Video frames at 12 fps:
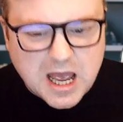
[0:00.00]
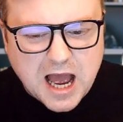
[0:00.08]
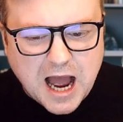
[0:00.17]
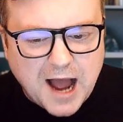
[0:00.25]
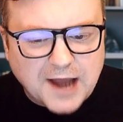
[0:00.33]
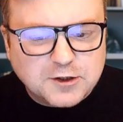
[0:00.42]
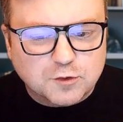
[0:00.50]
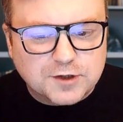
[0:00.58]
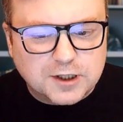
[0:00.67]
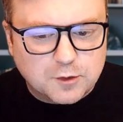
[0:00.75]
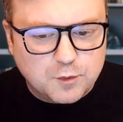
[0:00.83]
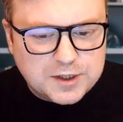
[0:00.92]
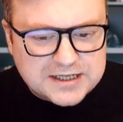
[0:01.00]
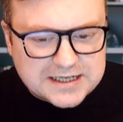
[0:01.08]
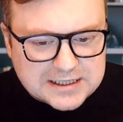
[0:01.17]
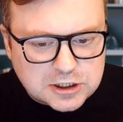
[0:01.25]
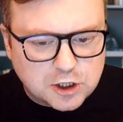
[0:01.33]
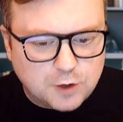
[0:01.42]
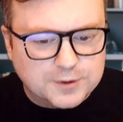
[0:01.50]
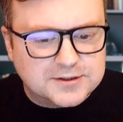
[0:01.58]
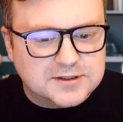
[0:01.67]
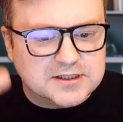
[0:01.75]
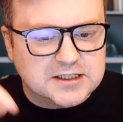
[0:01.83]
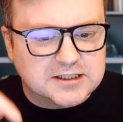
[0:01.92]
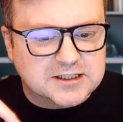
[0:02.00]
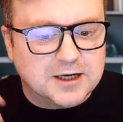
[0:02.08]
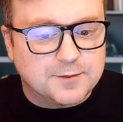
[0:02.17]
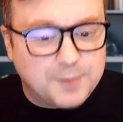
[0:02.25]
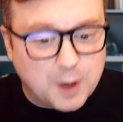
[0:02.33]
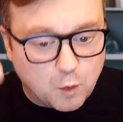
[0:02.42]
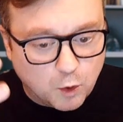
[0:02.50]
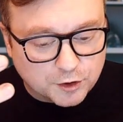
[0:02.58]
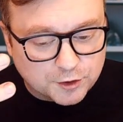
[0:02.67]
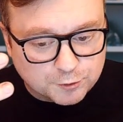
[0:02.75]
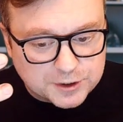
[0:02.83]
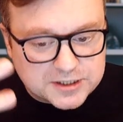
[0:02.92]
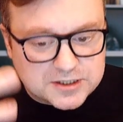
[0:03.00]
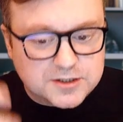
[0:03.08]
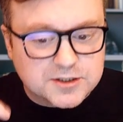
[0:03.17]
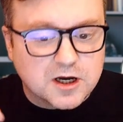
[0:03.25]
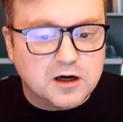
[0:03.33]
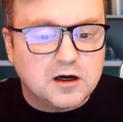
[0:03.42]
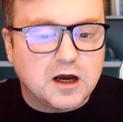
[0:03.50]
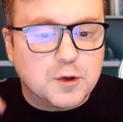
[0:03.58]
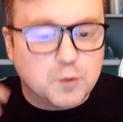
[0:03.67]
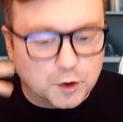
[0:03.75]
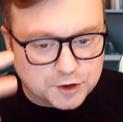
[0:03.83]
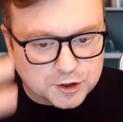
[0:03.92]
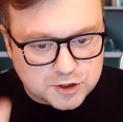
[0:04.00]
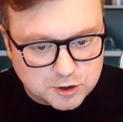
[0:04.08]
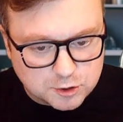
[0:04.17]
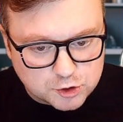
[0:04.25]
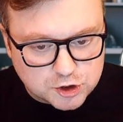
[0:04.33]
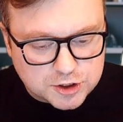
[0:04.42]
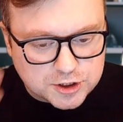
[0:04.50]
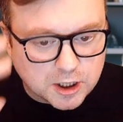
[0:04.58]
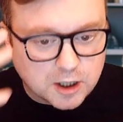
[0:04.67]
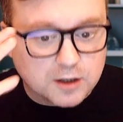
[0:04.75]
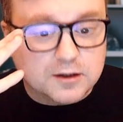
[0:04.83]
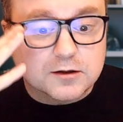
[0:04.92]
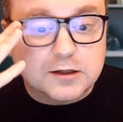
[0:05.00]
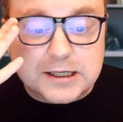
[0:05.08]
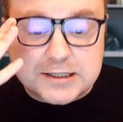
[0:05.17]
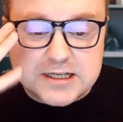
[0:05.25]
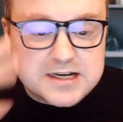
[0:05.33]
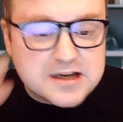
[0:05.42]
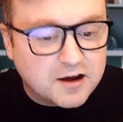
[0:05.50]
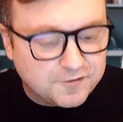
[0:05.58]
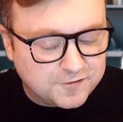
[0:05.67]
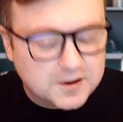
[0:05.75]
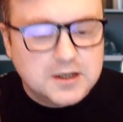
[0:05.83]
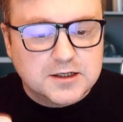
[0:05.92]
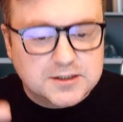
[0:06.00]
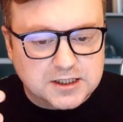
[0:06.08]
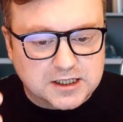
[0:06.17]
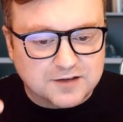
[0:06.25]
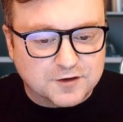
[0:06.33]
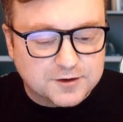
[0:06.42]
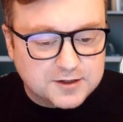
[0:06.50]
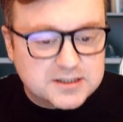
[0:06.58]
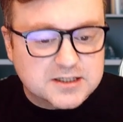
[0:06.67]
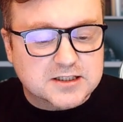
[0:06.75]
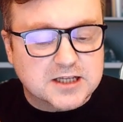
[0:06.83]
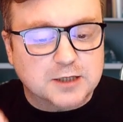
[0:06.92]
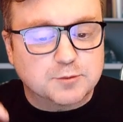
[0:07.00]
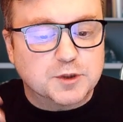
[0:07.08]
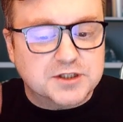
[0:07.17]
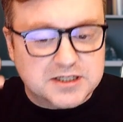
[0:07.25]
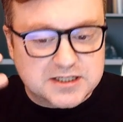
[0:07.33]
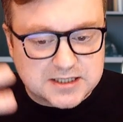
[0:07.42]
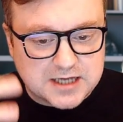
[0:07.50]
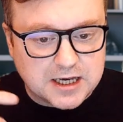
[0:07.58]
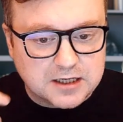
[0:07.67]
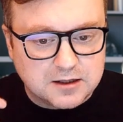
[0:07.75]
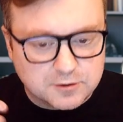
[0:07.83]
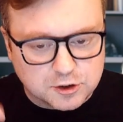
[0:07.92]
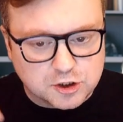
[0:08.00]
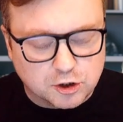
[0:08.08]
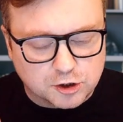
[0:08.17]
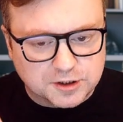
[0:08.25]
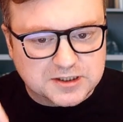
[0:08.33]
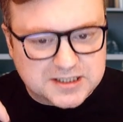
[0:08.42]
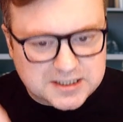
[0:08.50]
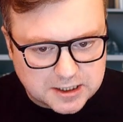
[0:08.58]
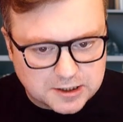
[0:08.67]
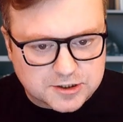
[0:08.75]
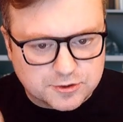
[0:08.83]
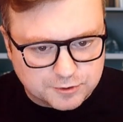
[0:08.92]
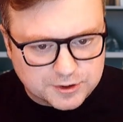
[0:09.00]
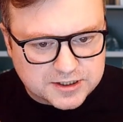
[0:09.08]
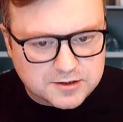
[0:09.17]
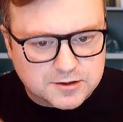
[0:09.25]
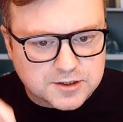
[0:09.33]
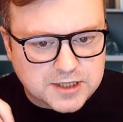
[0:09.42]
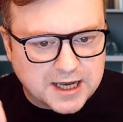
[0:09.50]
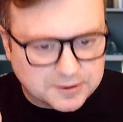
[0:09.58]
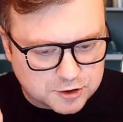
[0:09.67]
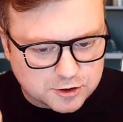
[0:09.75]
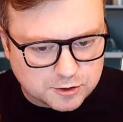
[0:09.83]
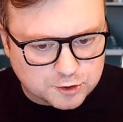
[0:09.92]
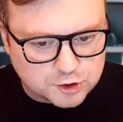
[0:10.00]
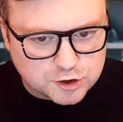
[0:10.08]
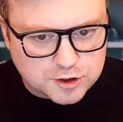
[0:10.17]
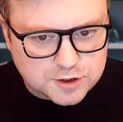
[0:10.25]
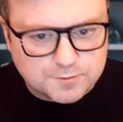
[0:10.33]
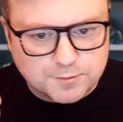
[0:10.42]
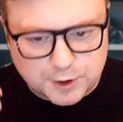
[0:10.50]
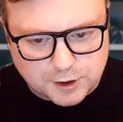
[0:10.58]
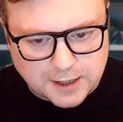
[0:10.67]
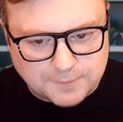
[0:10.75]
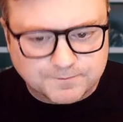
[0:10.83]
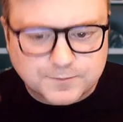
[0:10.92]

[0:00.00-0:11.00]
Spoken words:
I don't think we need to go into detail about what the reasons are and what the solutions are. It's enough to give a thesis statement to say that you're going to discuss the reasons and solutions. But okay.